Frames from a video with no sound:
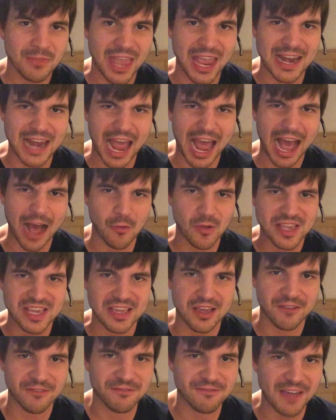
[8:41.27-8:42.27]
and how
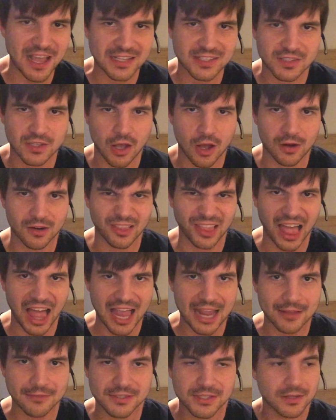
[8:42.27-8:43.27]
he affects our
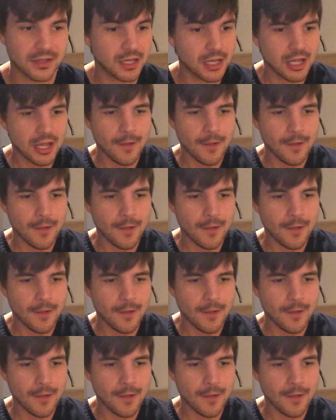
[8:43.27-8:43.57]
lives.